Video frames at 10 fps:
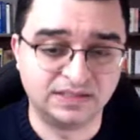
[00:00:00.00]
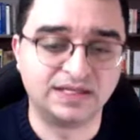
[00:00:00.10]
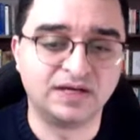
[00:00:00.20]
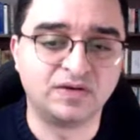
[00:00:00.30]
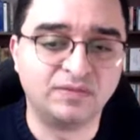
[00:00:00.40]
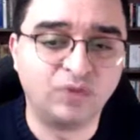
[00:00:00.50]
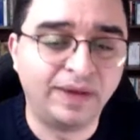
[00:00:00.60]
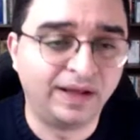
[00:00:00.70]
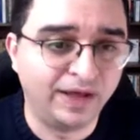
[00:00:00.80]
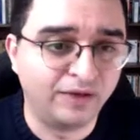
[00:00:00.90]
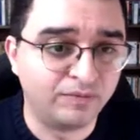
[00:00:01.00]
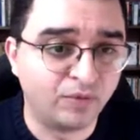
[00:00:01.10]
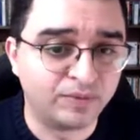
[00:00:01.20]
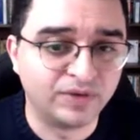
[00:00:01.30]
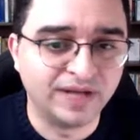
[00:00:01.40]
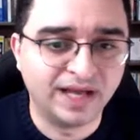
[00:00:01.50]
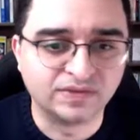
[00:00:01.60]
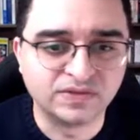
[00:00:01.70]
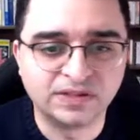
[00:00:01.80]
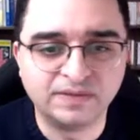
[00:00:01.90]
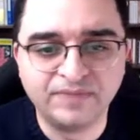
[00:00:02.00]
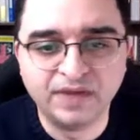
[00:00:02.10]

here in mobile health more pronounced.